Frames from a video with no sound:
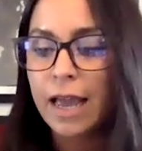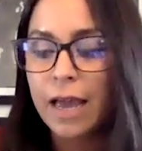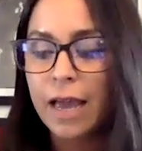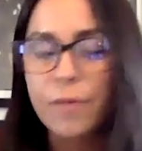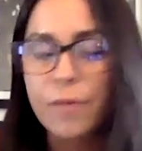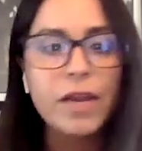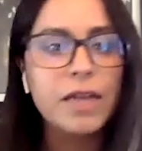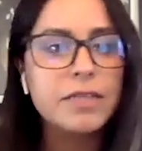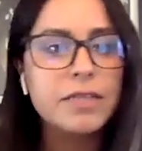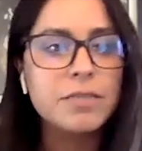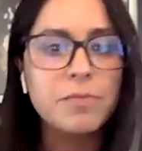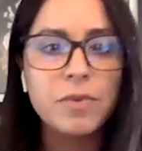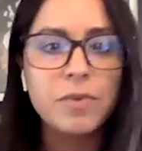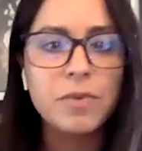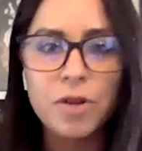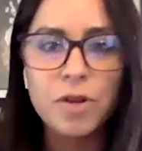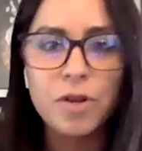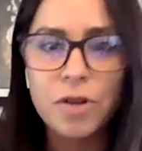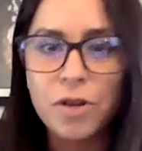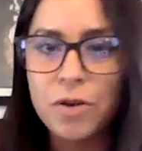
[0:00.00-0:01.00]
hey, we need
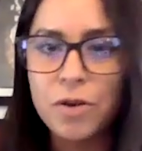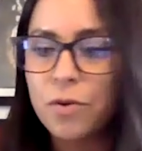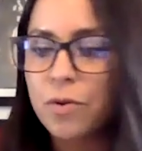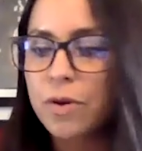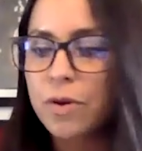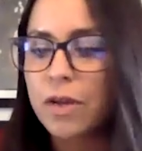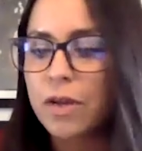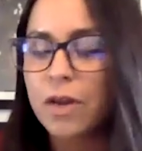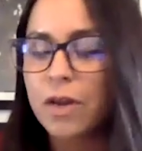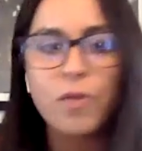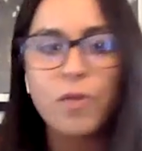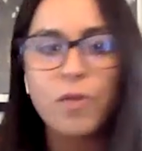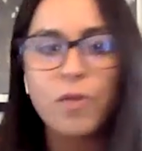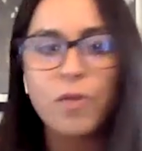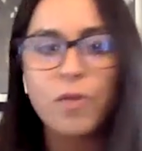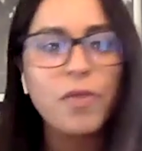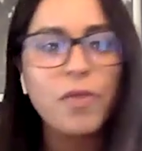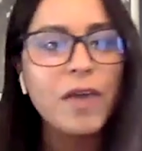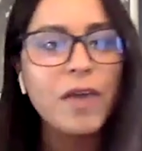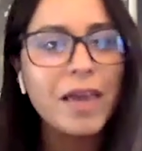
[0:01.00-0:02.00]
some new,
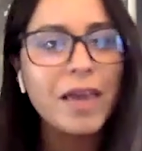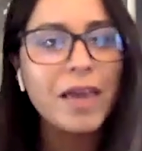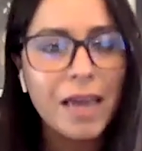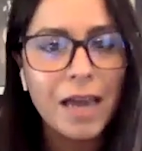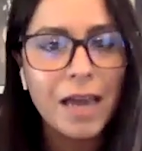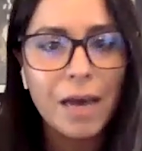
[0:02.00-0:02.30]
thinking